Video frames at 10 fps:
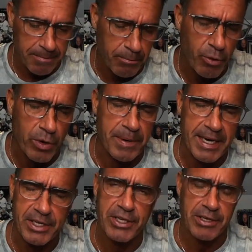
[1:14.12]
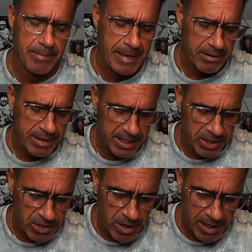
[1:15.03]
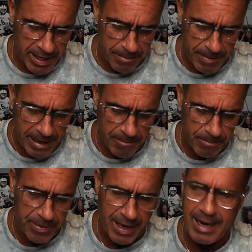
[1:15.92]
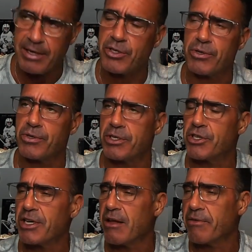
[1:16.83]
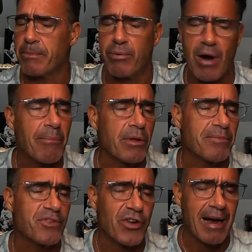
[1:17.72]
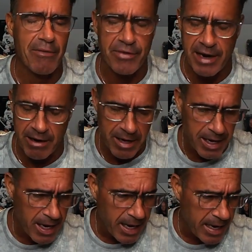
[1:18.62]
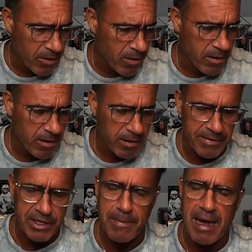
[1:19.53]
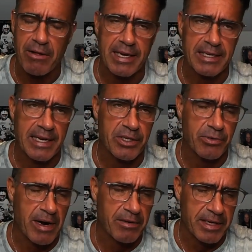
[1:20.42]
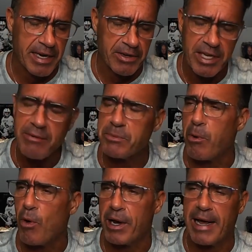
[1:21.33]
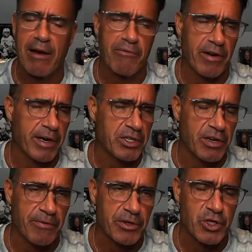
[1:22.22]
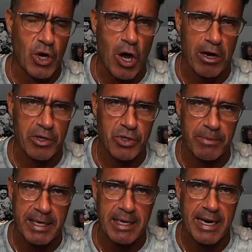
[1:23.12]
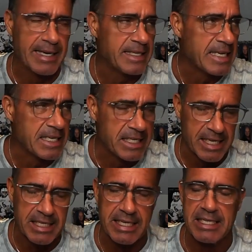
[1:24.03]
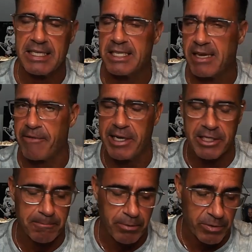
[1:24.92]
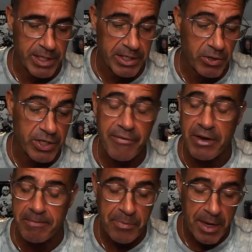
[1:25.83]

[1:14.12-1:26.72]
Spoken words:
wrote a piece about this, talking about answers and solving problems out there and all of these malcontents throughout the years. He was pointing out various different songs from like the 1960s and 70s and protest songs, even